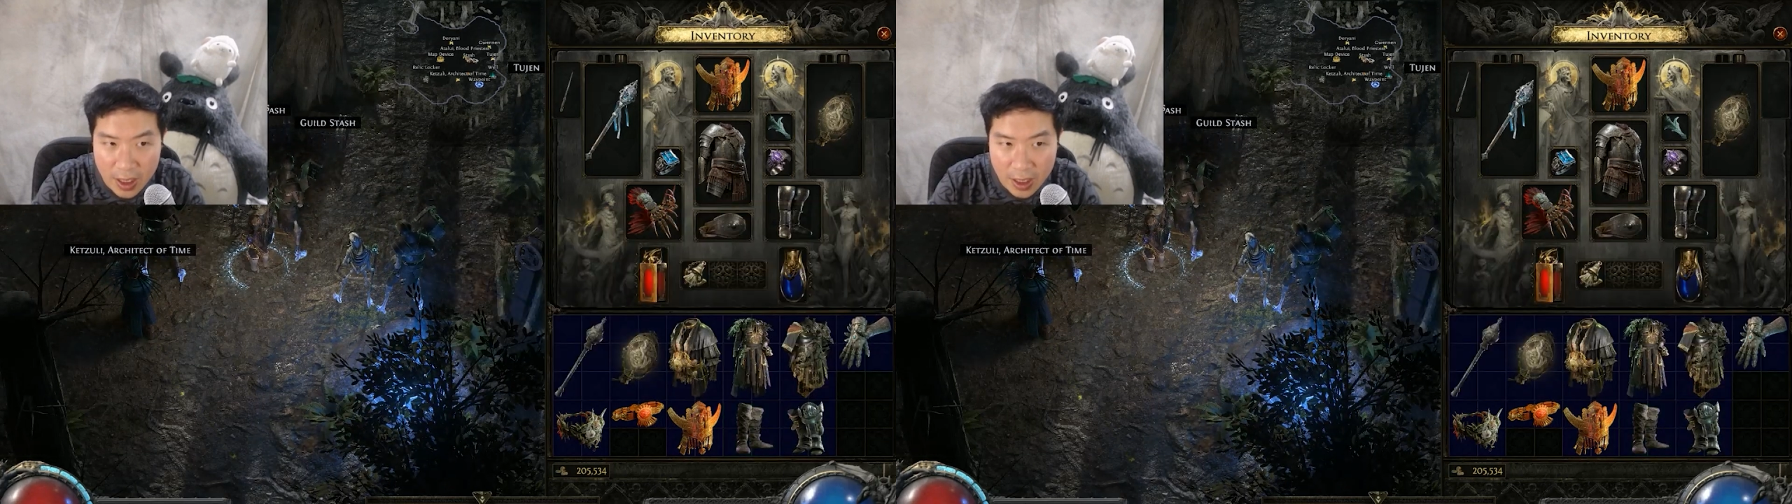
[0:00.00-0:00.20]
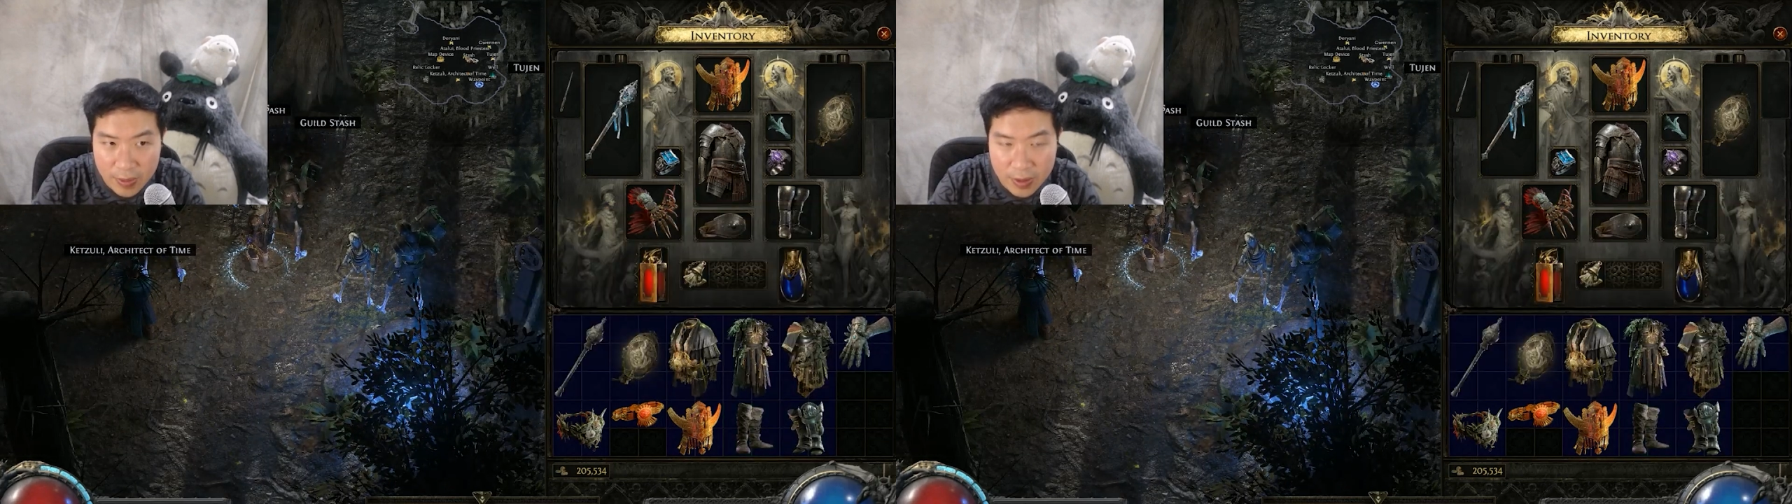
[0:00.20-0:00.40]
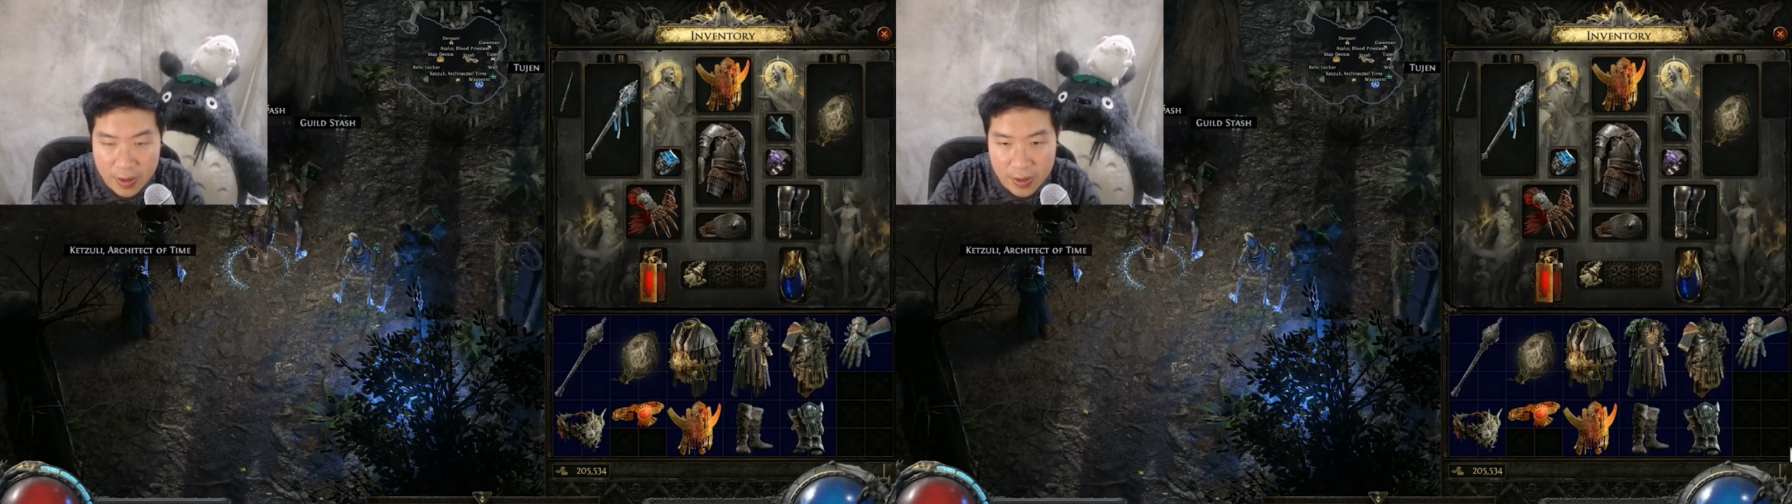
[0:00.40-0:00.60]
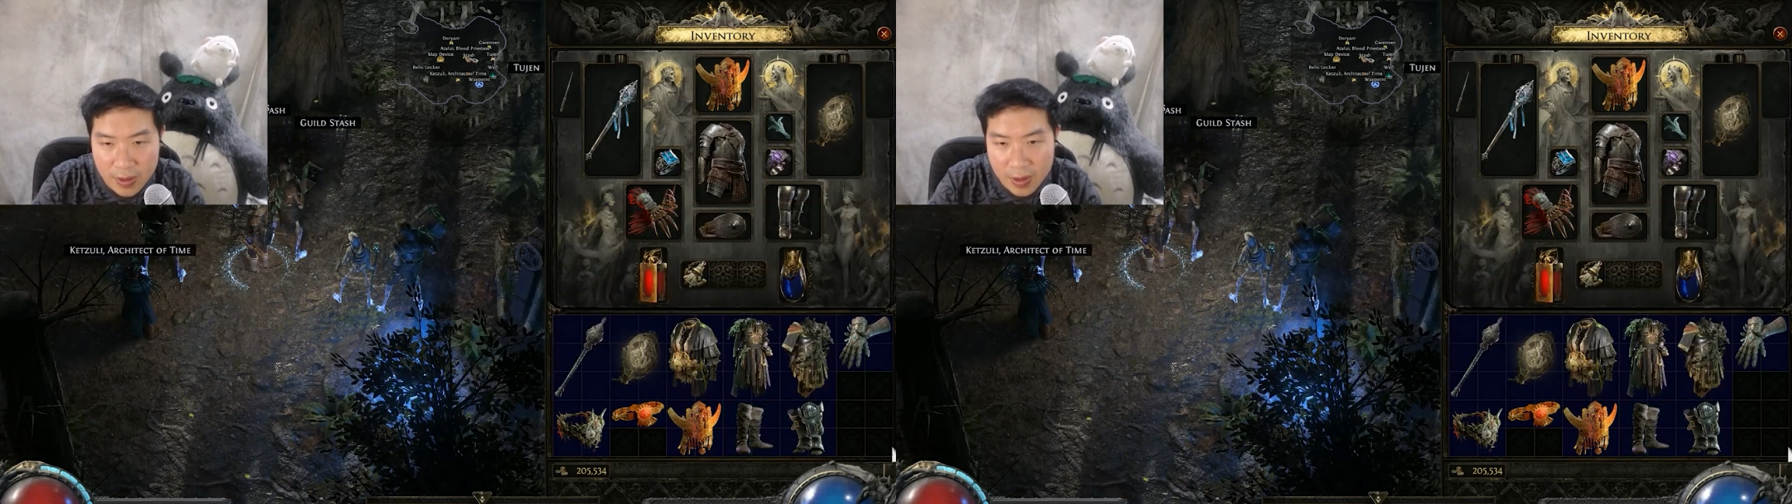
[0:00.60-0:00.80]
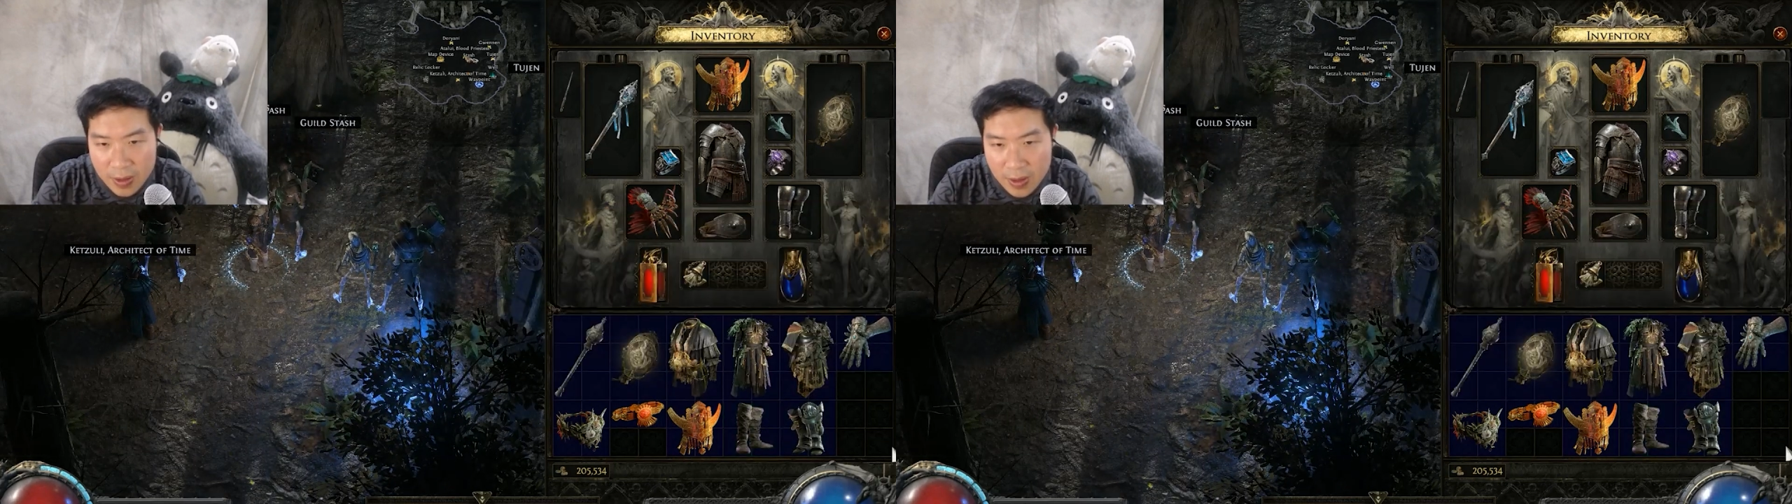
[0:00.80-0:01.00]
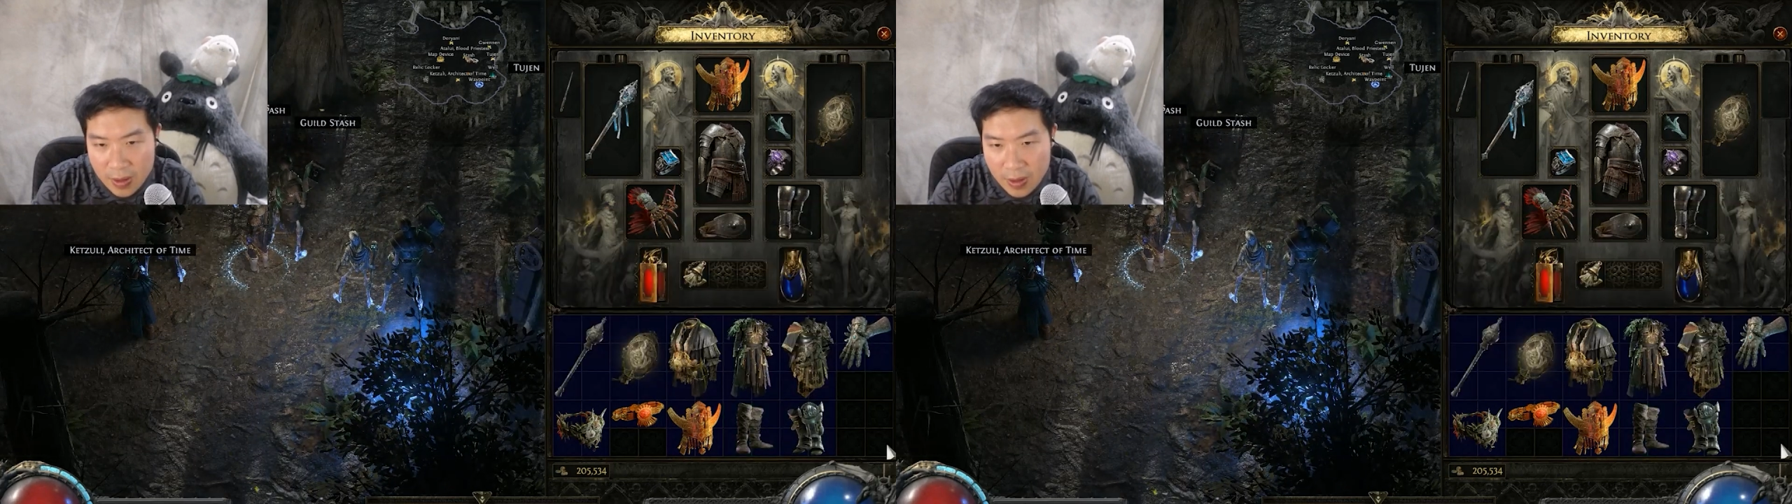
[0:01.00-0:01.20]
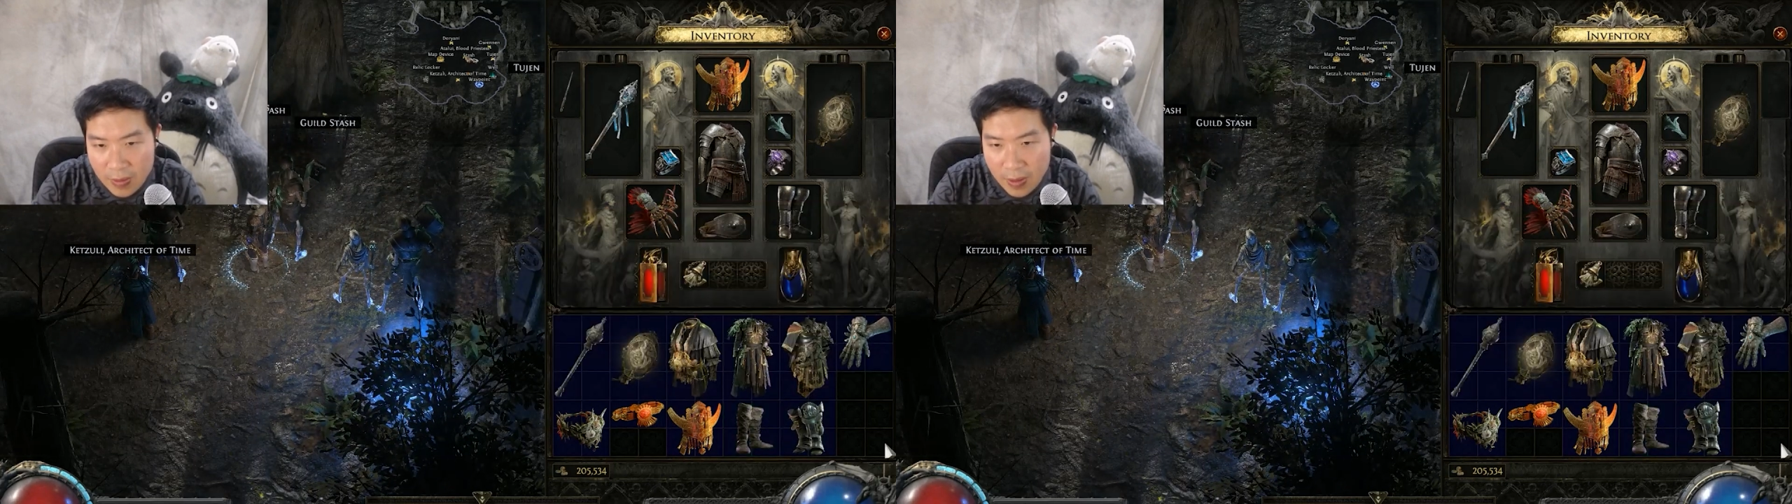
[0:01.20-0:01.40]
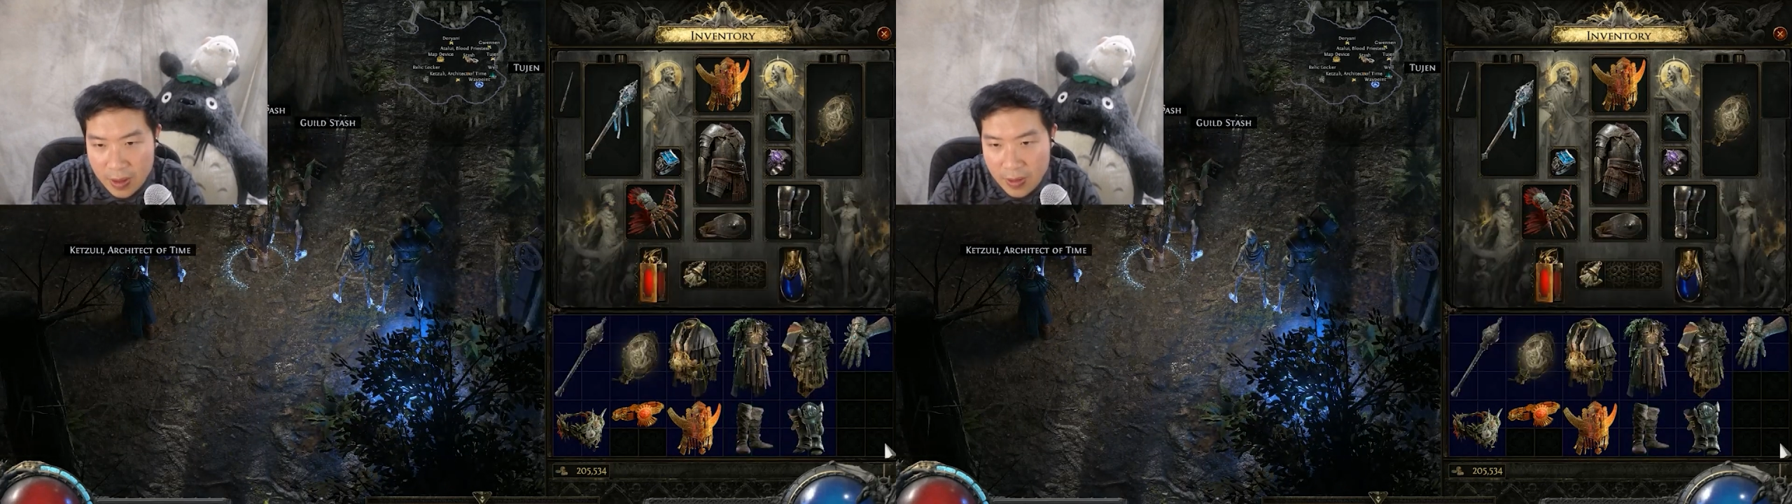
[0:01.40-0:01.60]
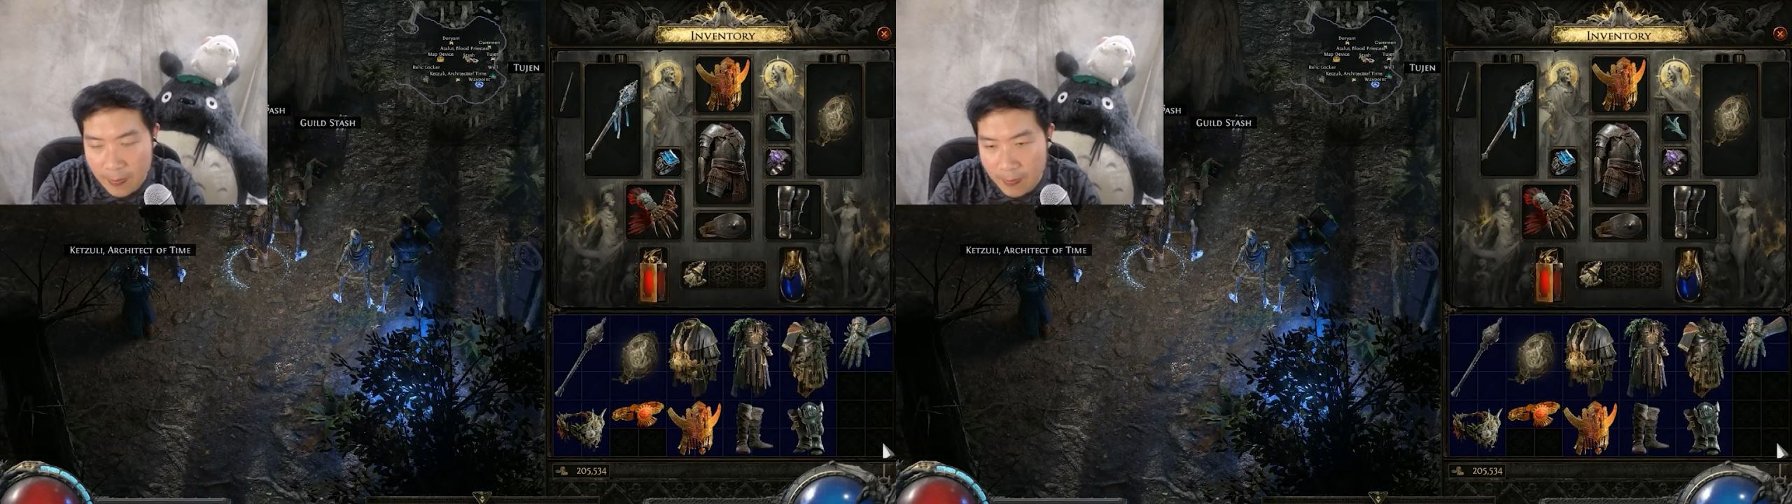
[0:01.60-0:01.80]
helps, right?